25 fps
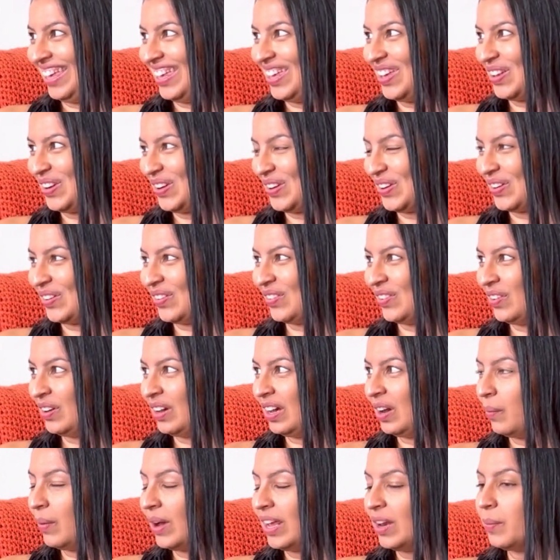You
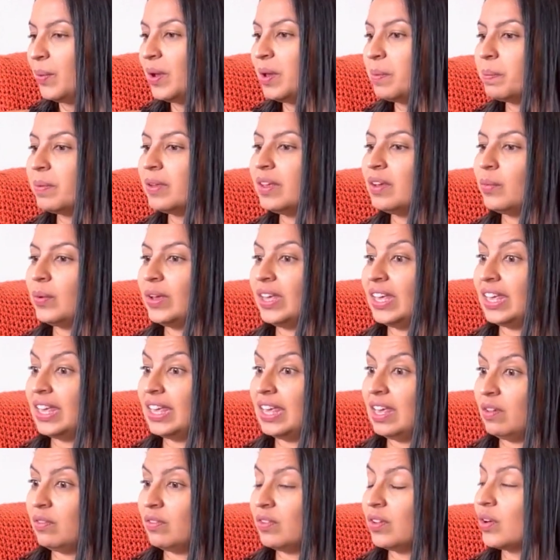know, when we
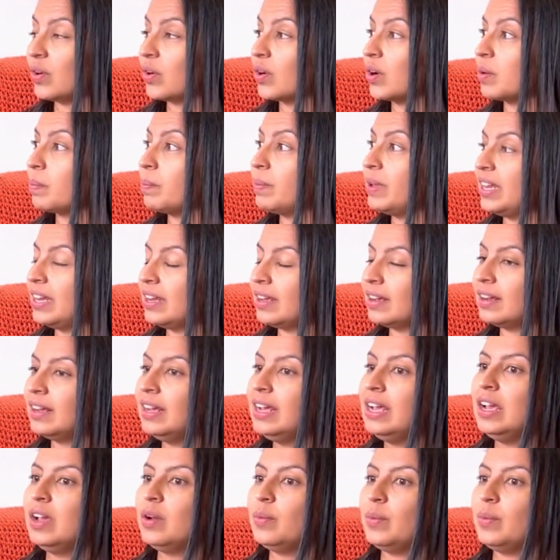give our opinion,